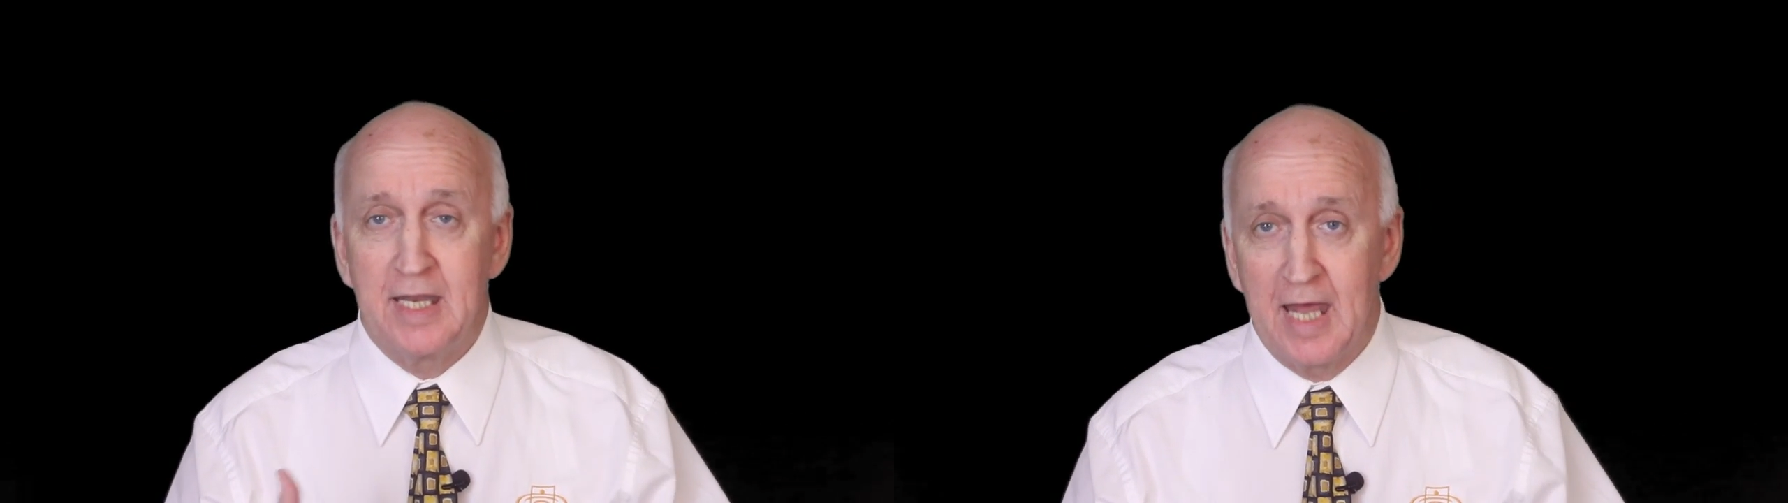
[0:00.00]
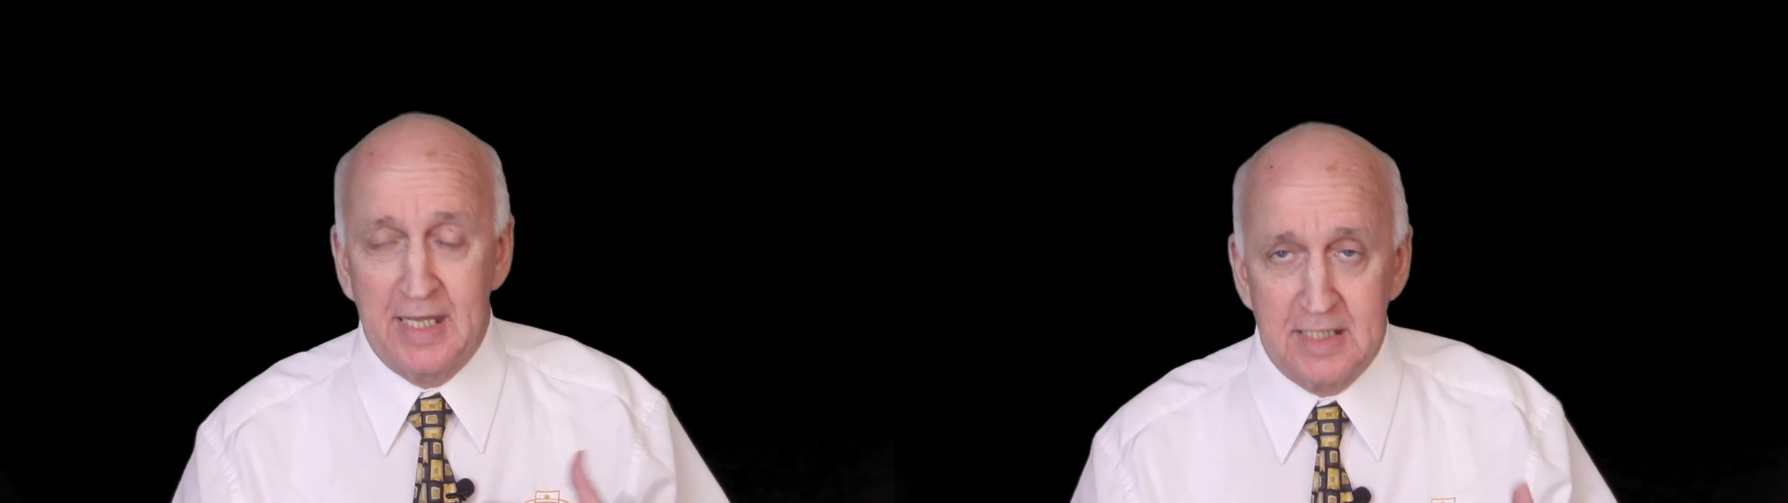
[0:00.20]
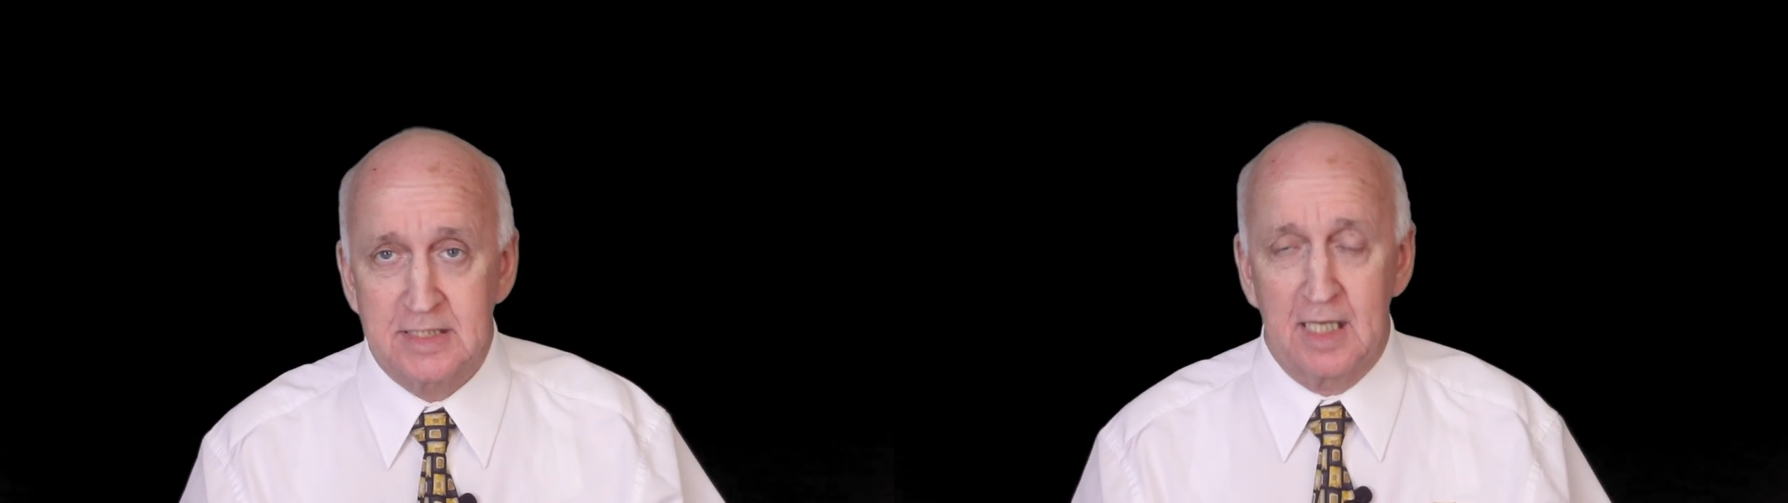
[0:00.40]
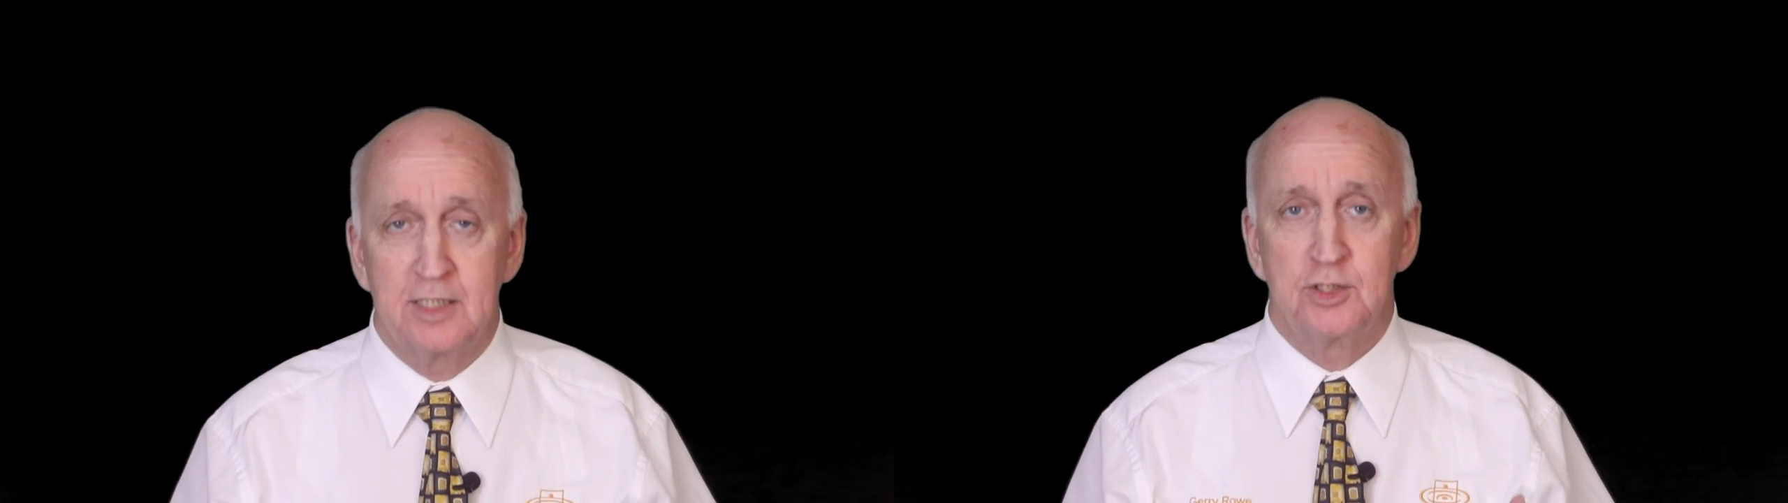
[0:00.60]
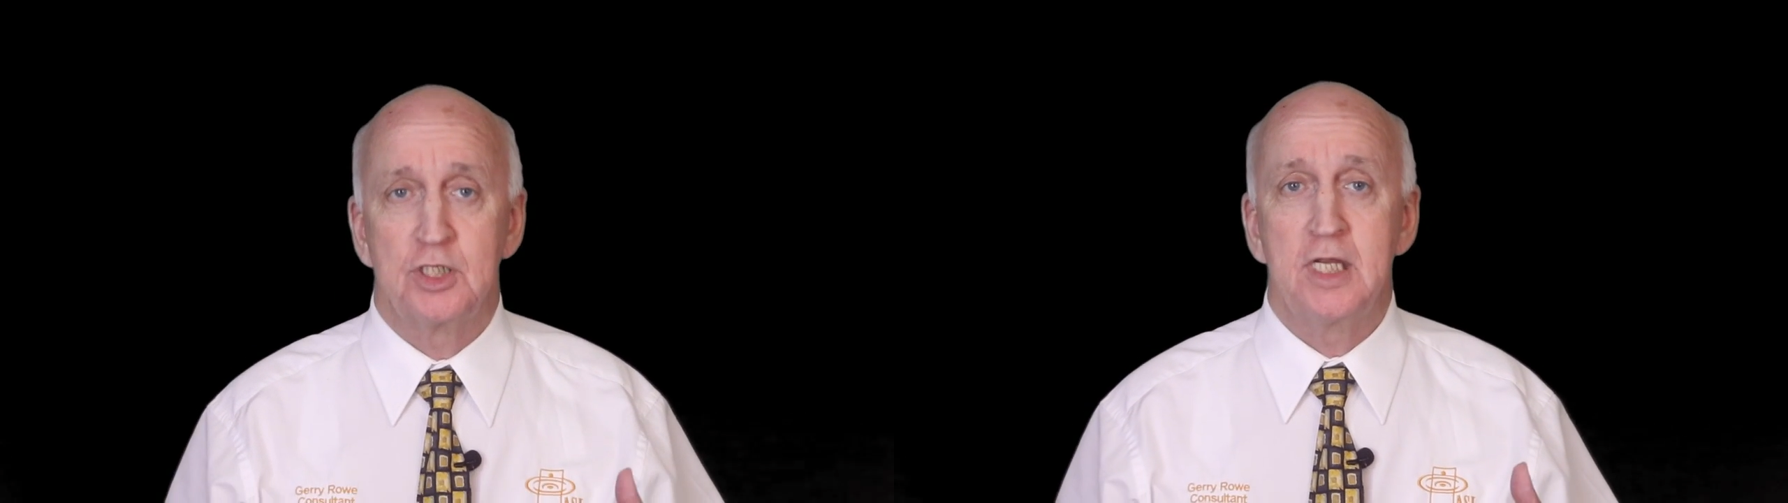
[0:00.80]
ASL
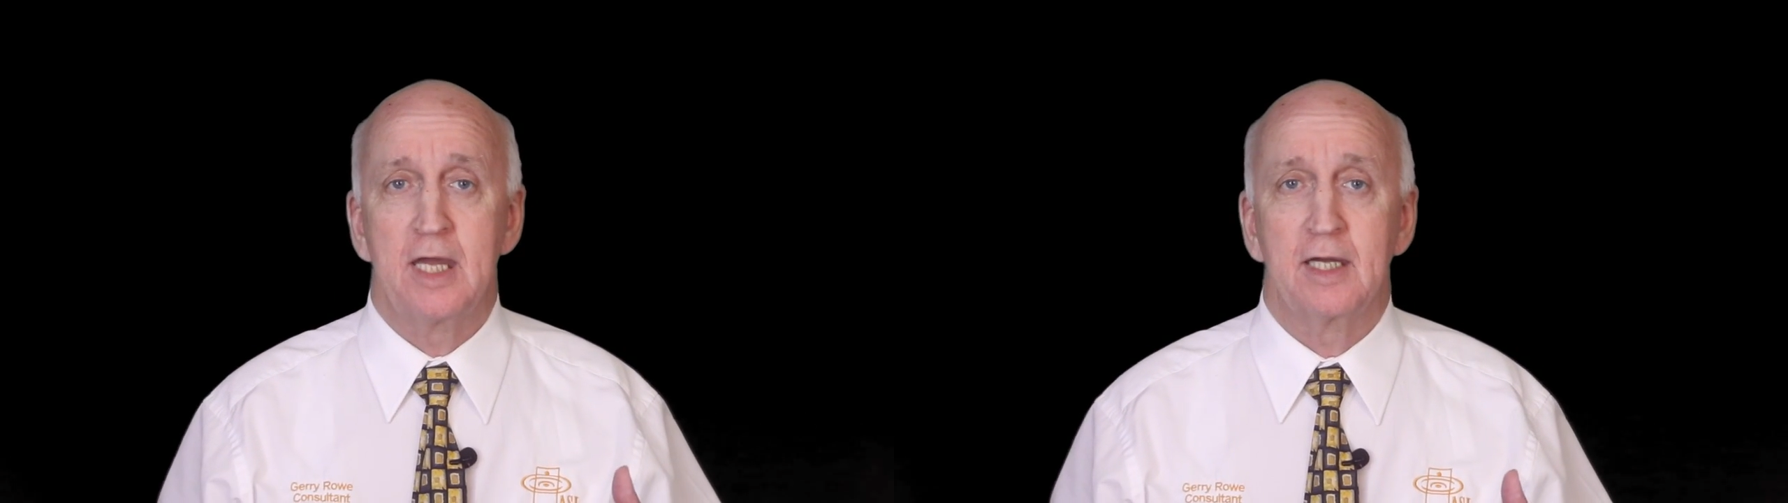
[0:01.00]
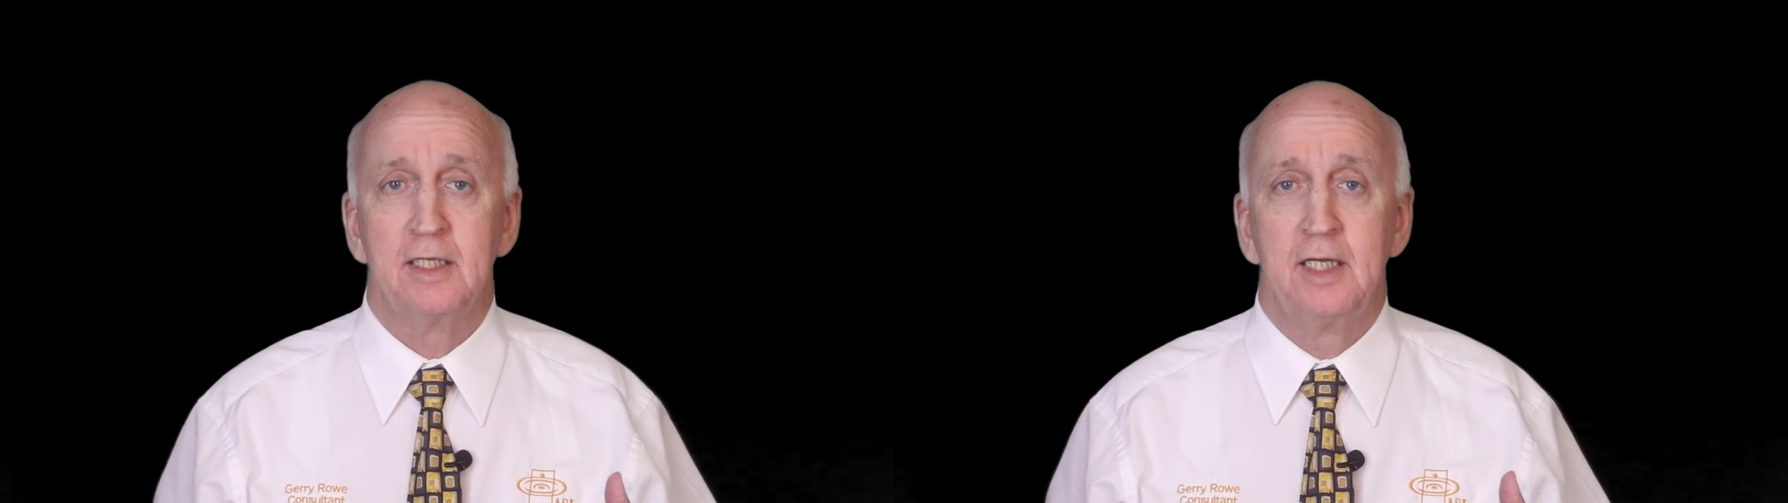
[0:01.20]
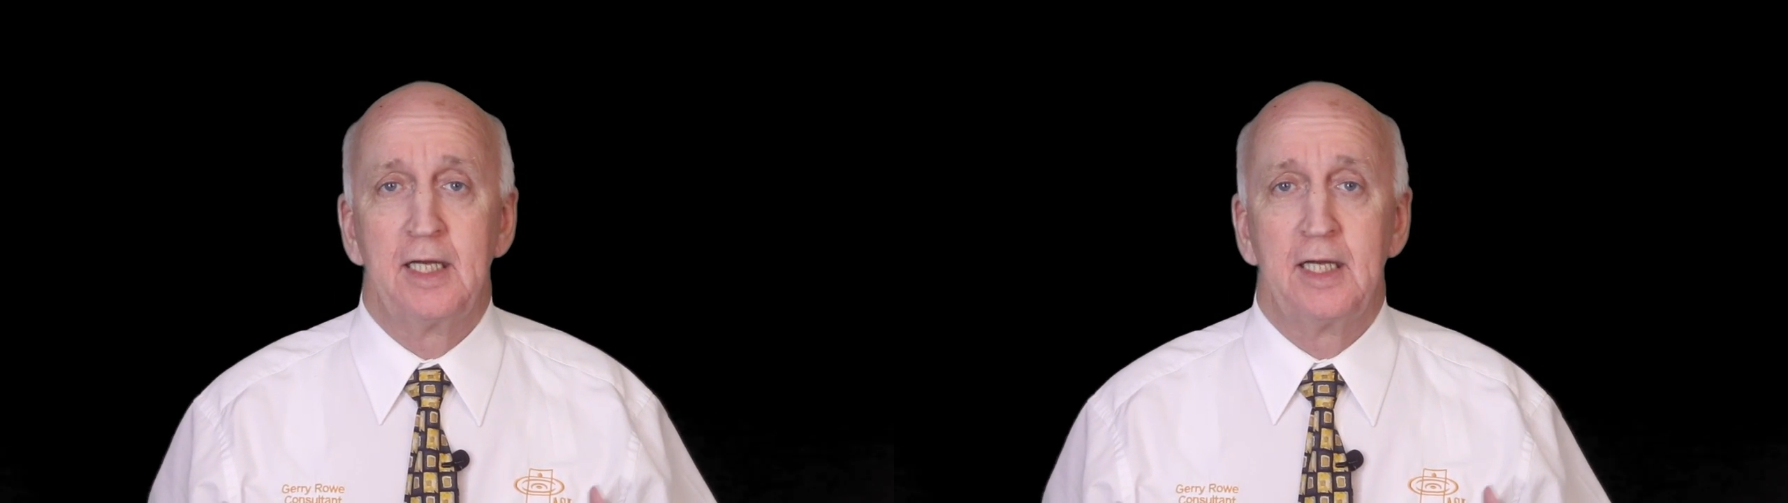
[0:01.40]
engineer